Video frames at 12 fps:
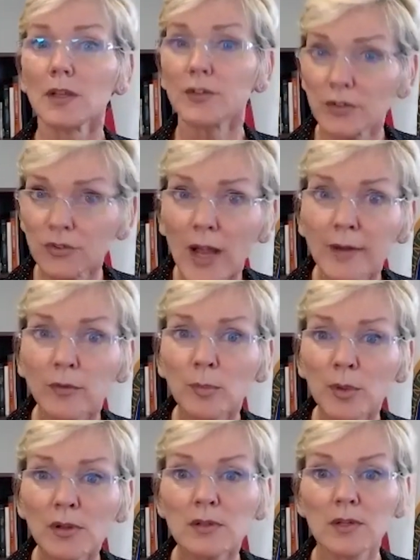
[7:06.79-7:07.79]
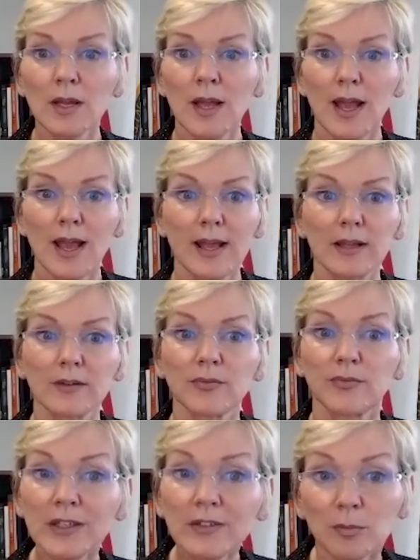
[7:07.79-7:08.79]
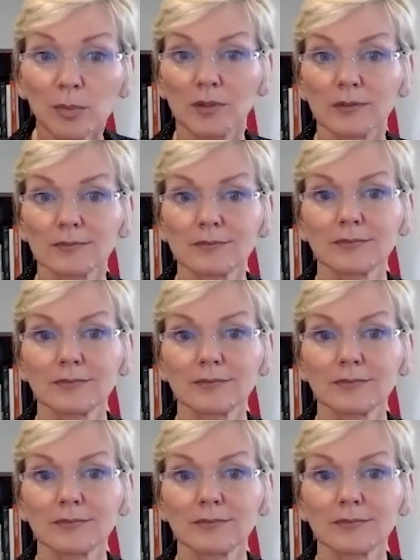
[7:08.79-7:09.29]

desirable and feasible.